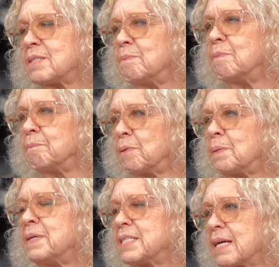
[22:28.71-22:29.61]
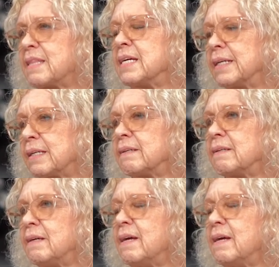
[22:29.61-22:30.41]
is burpees, I think.